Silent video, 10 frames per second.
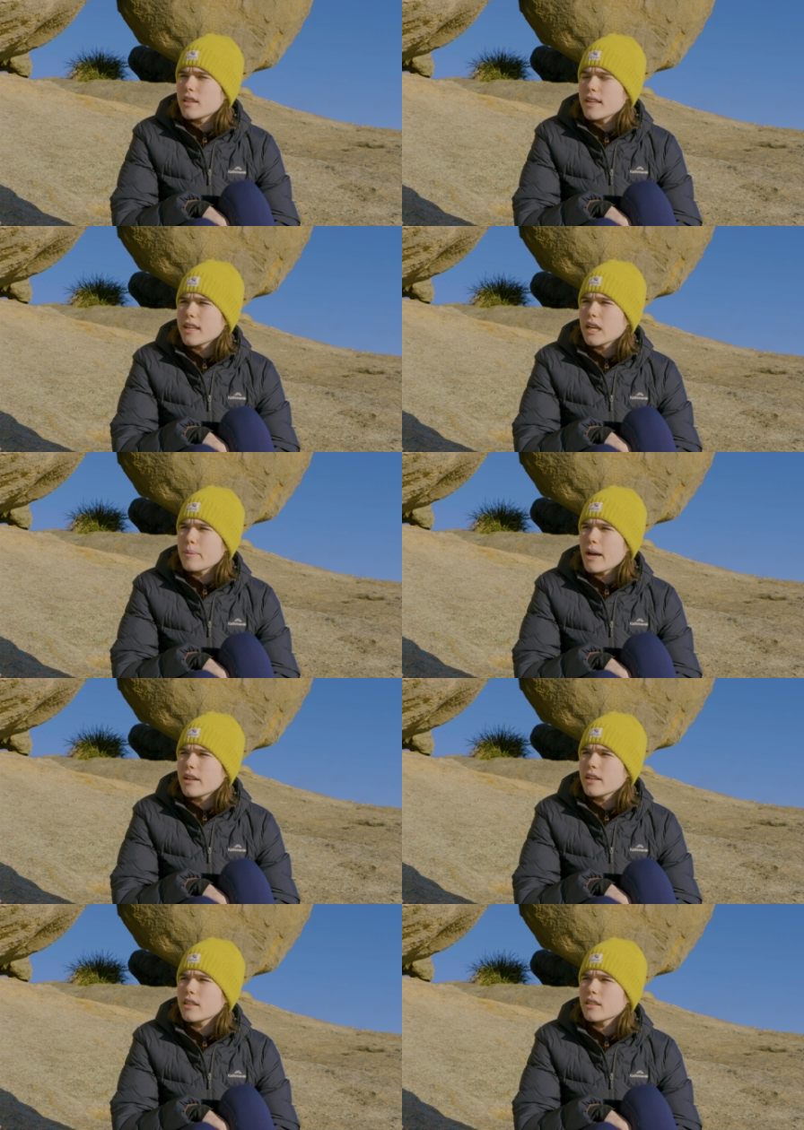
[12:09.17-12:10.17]
thinking
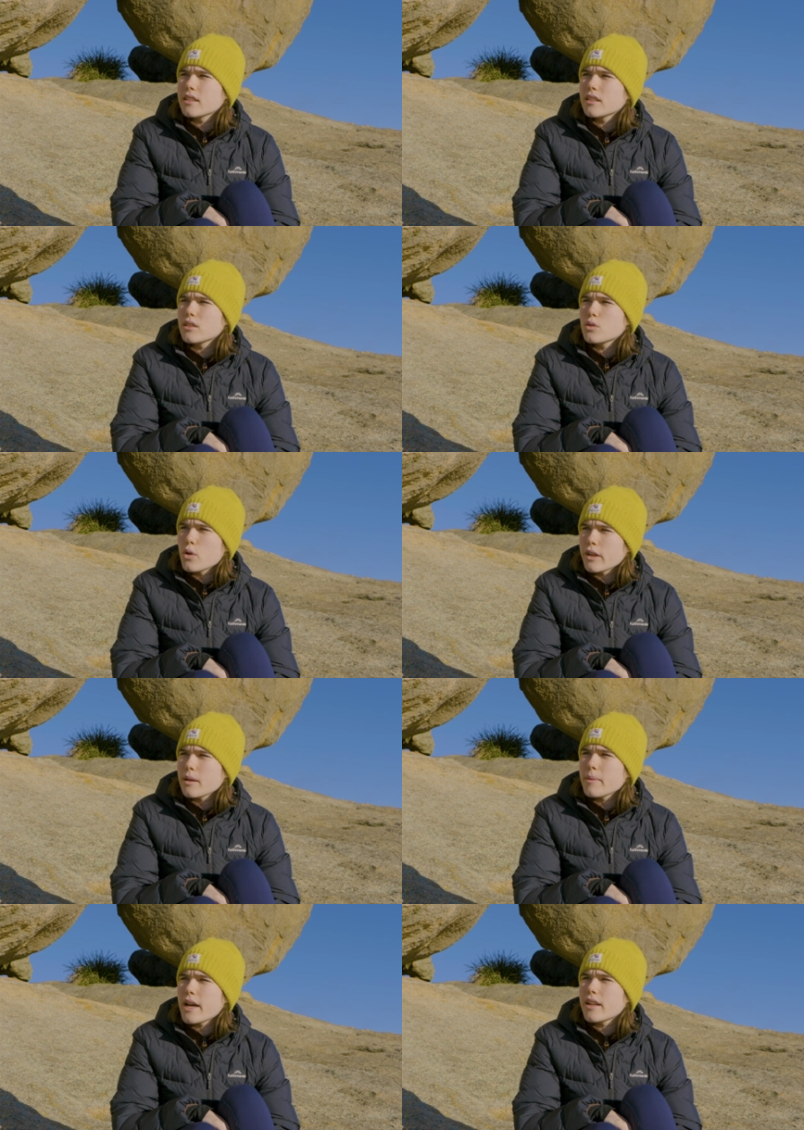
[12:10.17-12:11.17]
about it,
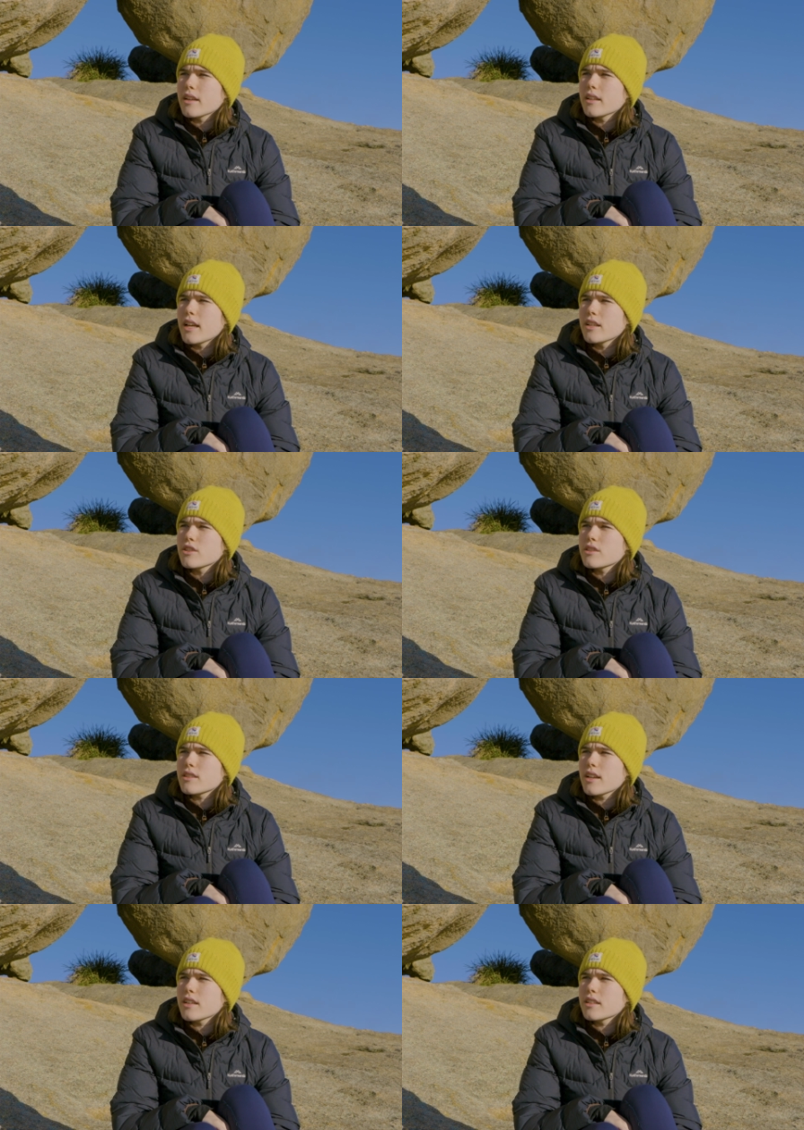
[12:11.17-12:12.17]
talking about it, and
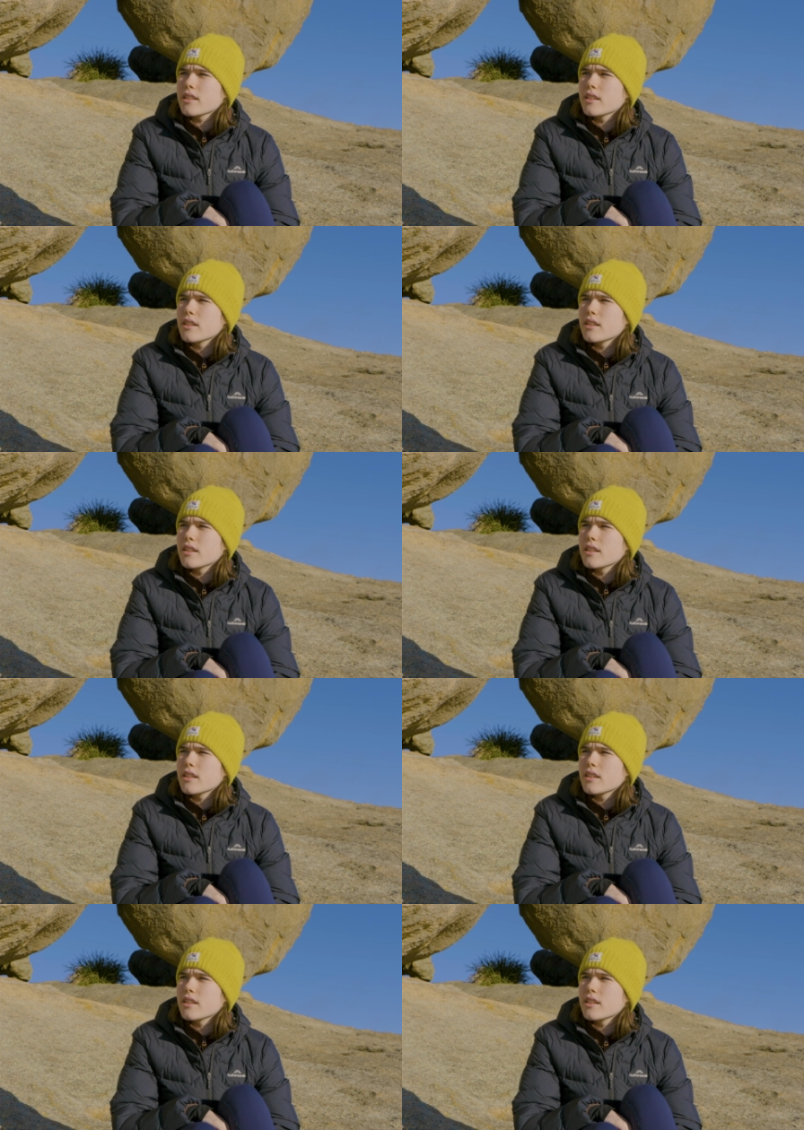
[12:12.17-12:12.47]
just like